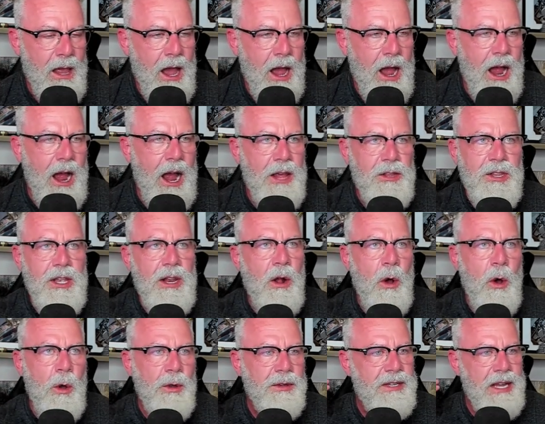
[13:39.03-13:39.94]
I did a
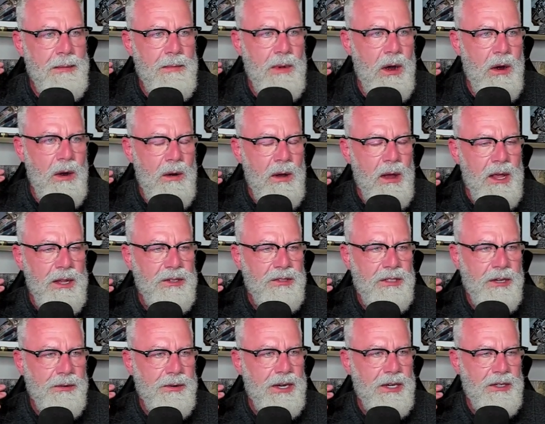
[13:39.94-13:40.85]
whole demo
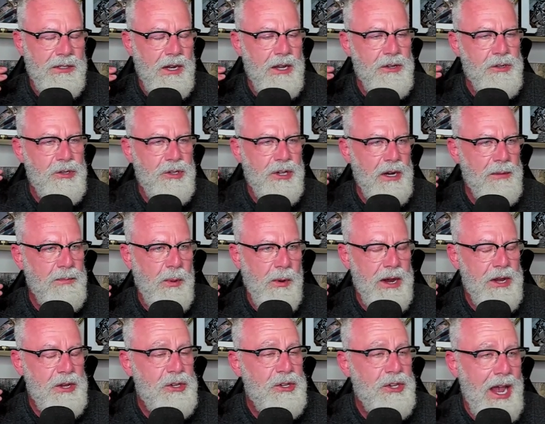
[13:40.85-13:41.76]
series on
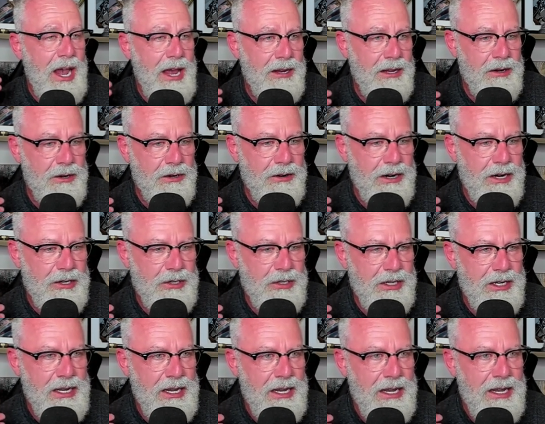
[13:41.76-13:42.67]
SharePoint chat
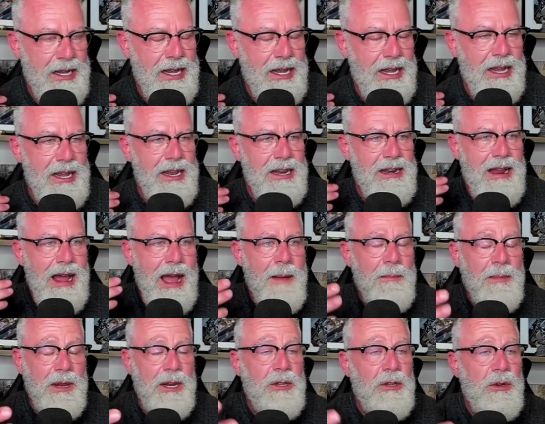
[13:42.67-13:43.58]
integration. Now I'm
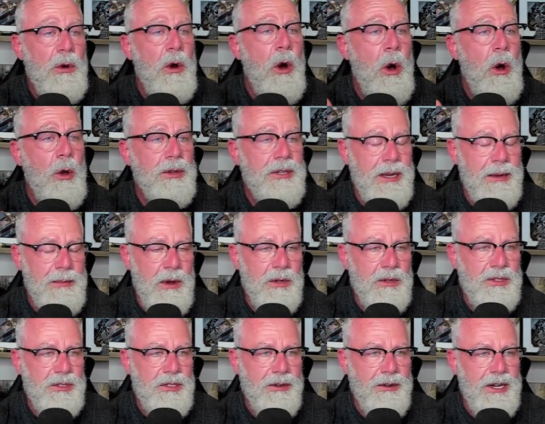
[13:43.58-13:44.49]
going to do a whole demo
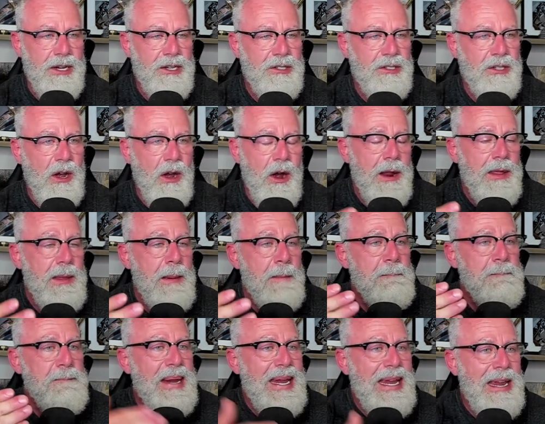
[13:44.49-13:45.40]
series on the
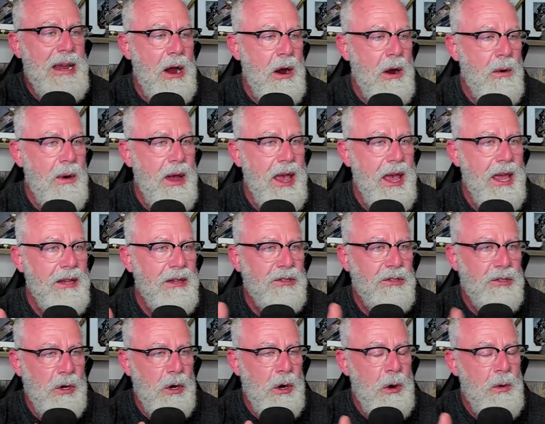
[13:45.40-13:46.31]
Mio and
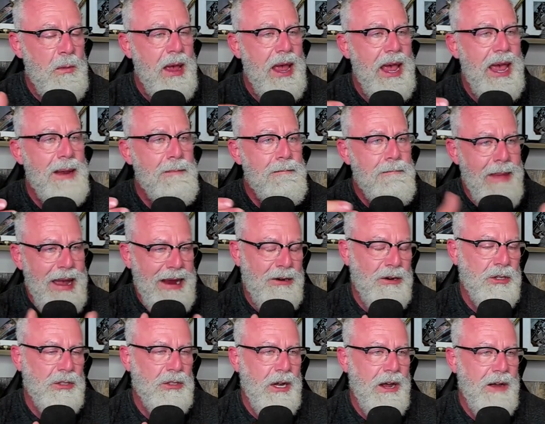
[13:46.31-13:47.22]
Zoom and
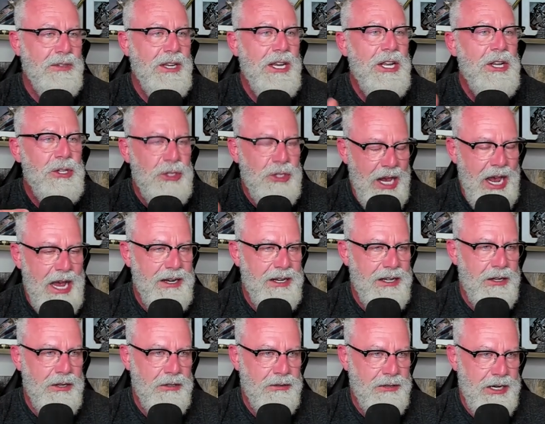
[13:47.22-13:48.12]
Microsoft chat
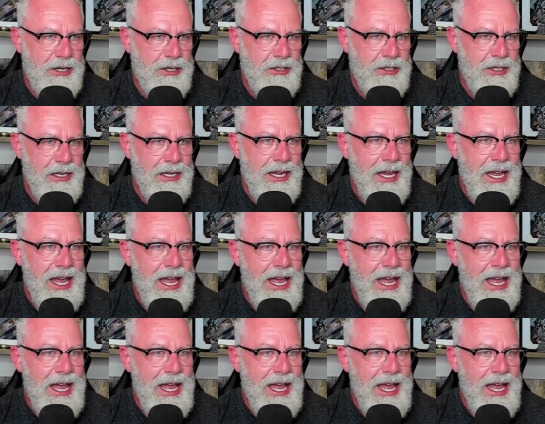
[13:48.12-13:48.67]
integration.